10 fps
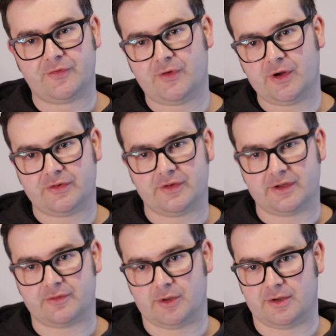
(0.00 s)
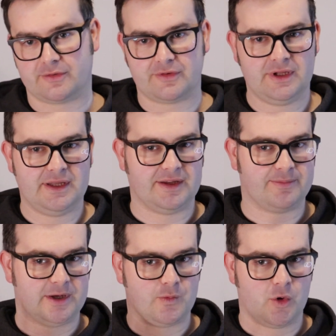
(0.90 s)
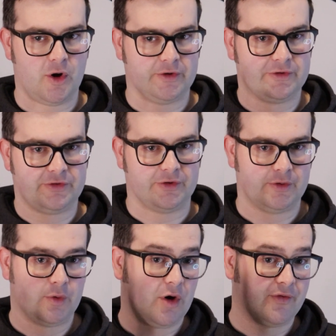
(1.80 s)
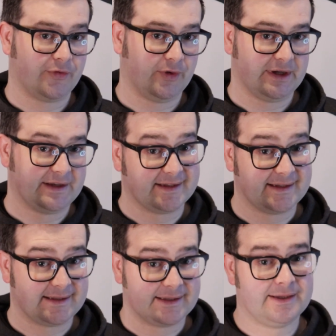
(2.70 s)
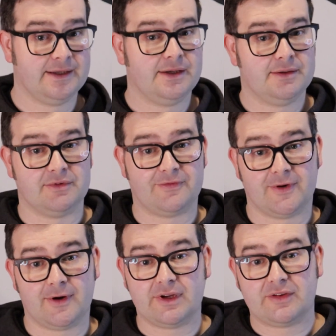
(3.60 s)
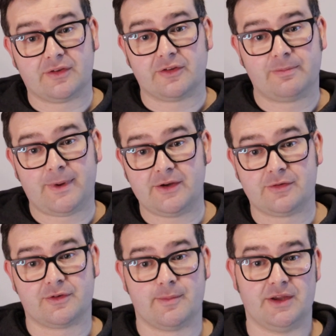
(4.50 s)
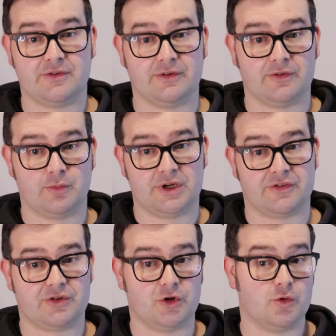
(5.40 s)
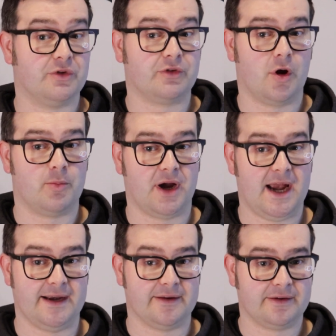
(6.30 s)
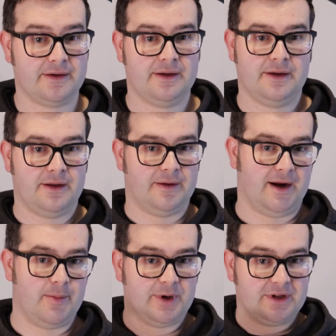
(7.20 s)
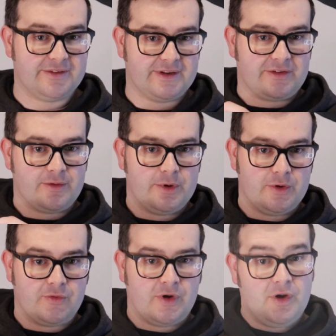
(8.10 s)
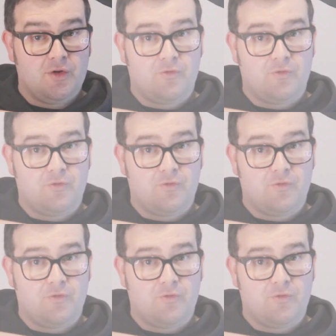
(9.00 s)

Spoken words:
refer to these worlds as being 1, 2 or 3D, referring to the spatial dimensions we as humans comprehend, that ability to move